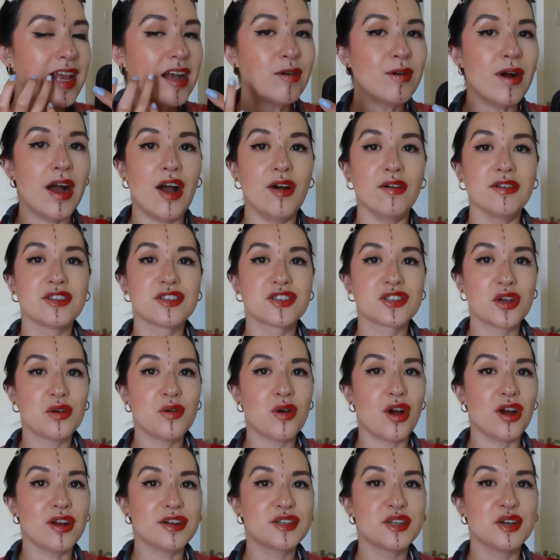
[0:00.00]
Wow, it's so
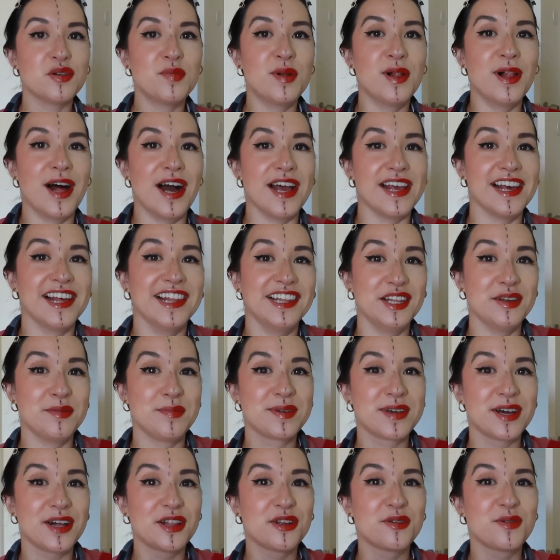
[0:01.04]
hard to apply a
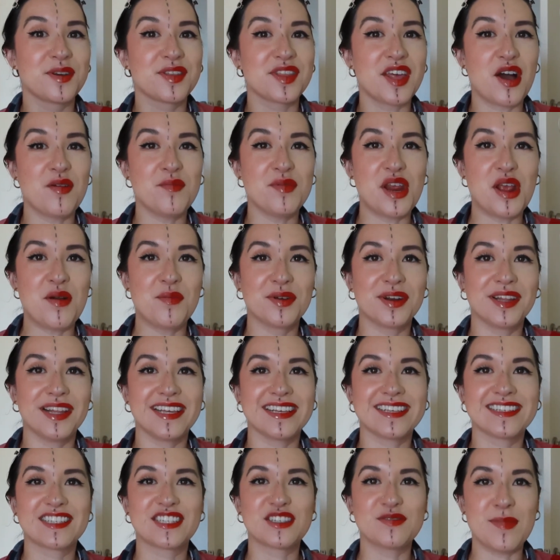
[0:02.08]
lip color without being able to
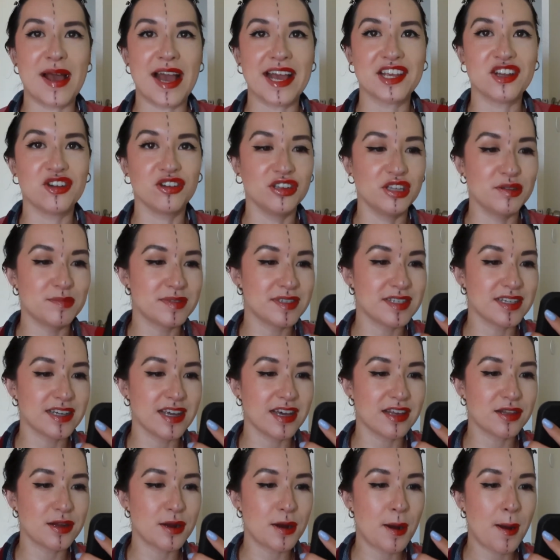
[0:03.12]
like smack your lips
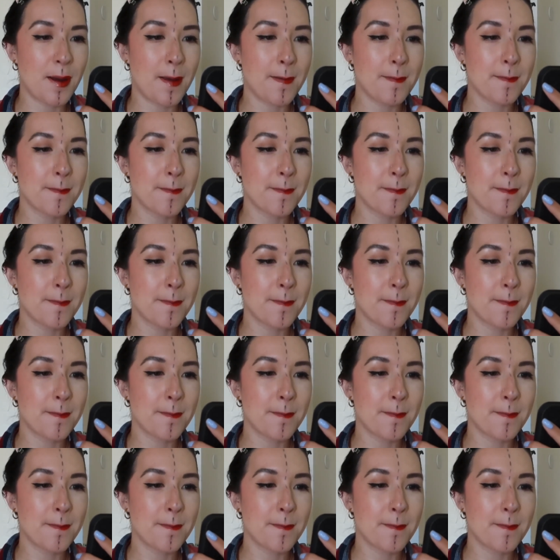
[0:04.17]
together.